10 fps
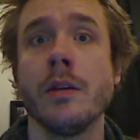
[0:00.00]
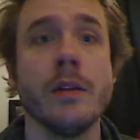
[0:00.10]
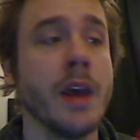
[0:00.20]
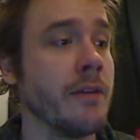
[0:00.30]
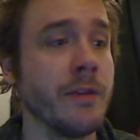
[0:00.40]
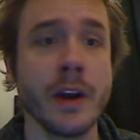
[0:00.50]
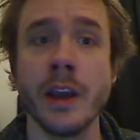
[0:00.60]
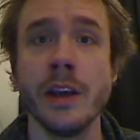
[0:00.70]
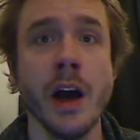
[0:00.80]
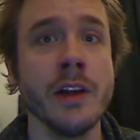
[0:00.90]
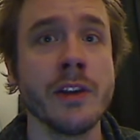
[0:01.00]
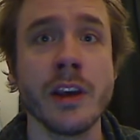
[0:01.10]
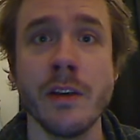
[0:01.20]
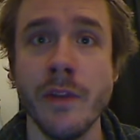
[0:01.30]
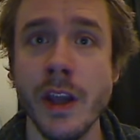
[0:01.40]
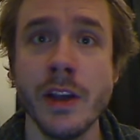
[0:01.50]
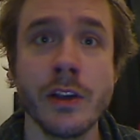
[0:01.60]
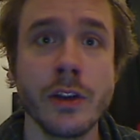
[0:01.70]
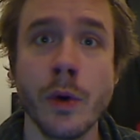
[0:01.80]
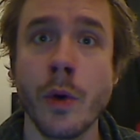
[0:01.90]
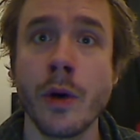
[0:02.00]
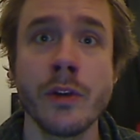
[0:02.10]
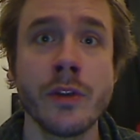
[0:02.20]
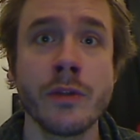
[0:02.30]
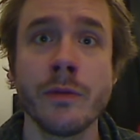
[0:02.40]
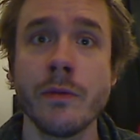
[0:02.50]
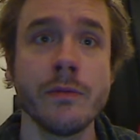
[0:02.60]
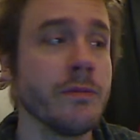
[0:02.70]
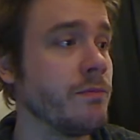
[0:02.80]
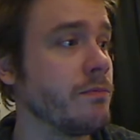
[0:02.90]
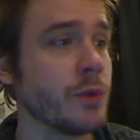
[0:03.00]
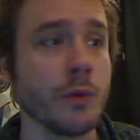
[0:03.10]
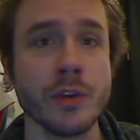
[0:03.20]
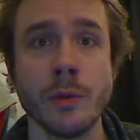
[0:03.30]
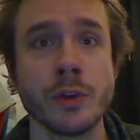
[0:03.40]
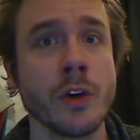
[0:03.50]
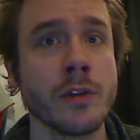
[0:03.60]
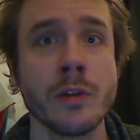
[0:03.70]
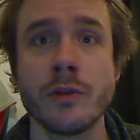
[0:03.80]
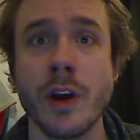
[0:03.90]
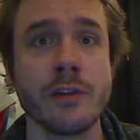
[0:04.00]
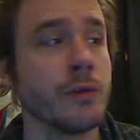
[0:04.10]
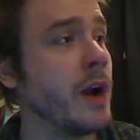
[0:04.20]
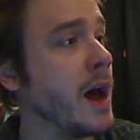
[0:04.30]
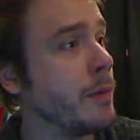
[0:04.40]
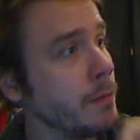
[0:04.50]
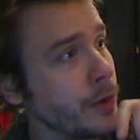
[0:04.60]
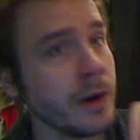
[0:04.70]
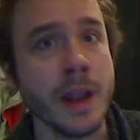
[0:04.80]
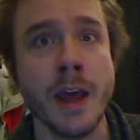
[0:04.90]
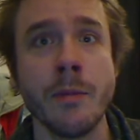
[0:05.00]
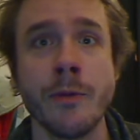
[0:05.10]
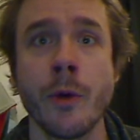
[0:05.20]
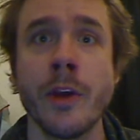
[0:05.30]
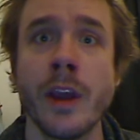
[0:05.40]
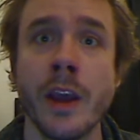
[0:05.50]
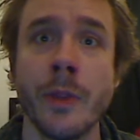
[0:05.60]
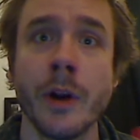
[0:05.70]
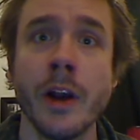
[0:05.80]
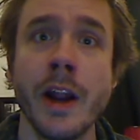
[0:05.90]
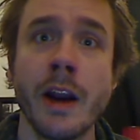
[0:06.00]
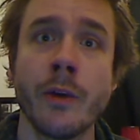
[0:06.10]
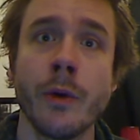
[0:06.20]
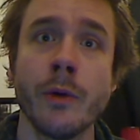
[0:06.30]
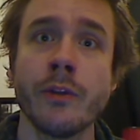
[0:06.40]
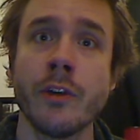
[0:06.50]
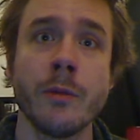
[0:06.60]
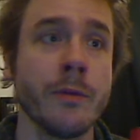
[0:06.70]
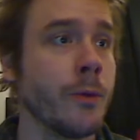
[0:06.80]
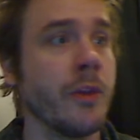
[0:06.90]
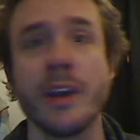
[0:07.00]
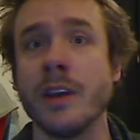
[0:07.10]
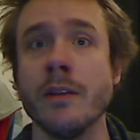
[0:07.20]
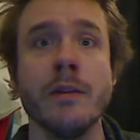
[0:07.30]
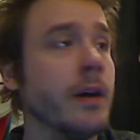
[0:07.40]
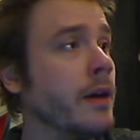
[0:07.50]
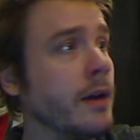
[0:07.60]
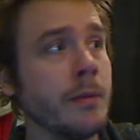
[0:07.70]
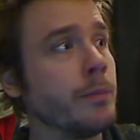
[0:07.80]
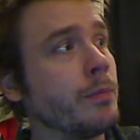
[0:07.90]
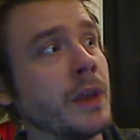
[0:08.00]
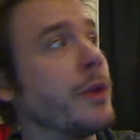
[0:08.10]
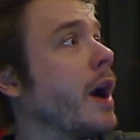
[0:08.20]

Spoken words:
They have fucking guns in convenience stores. So if someone turns in and tries to rob them, they're dead before they can get their gun out of their holster, before they can get their